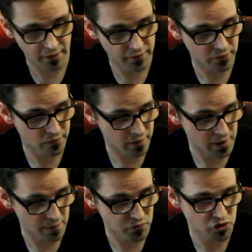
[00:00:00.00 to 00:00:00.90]
And they're,
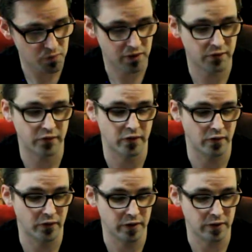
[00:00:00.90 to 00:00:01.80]
just because
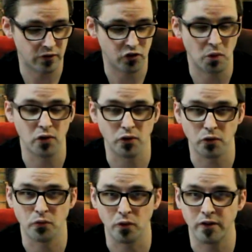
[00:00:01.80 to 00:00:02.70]
the
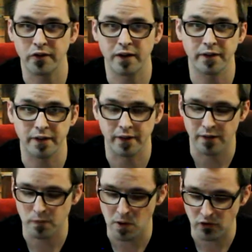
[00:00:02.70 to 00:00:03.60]
smaller run size, like I said,
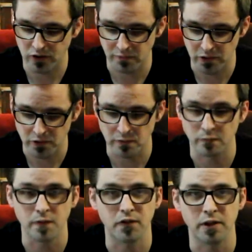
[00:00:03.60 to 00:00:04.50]
it's about
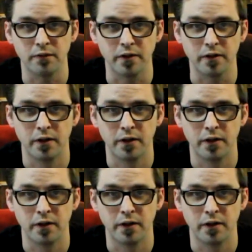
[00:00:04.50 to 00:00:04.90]
750 of